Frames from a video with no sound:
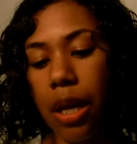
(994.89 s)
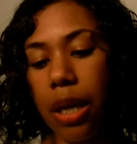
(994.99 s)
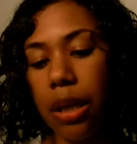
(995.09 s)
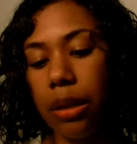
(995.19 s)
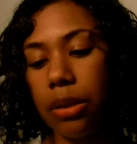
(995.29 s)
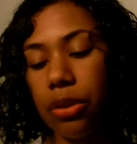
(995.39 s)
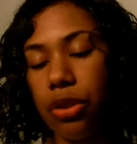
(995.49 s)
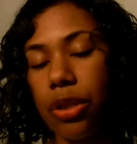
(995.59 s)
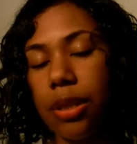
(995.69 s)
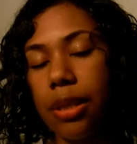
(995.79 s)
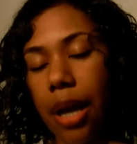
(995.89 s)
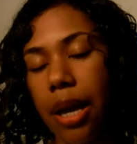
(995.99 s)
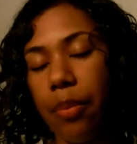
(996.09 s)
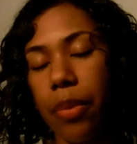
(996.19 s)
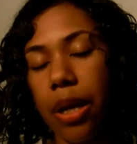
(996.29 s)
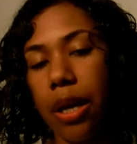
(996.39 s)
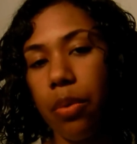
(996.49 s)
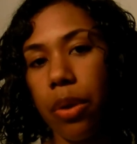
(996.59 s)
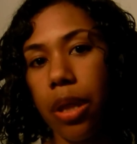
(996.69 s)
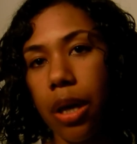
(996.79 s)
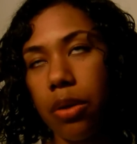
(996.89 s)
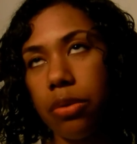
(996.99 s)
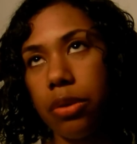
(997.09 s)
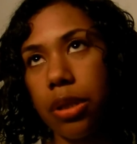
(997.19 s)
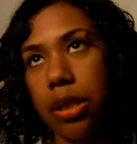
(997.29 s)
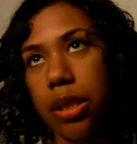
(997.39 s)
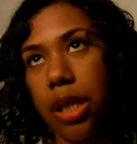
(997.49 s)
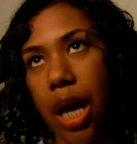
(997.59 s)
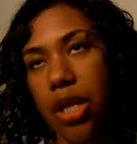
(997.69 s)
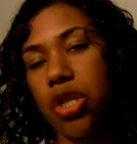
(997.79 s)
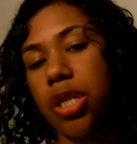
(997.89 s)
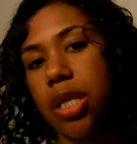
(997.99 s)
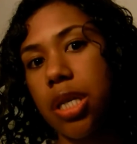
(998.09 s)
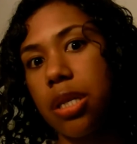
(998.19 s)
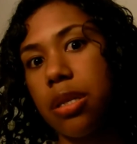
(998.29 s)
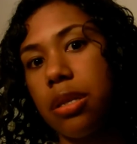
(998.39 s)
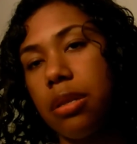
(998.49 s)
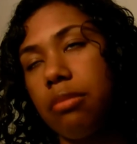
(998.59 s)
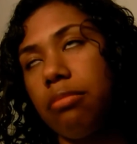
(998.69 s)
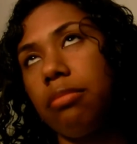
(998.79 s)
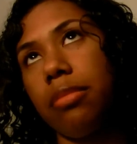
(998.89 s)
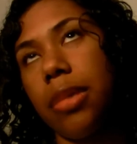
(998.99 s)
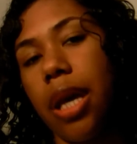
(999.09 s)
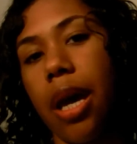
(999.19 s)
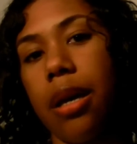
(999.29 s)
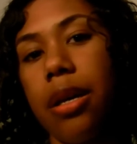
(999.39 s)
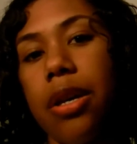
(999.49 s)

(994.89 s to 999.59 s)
It'll just tie up my hair without catching it. Yeah.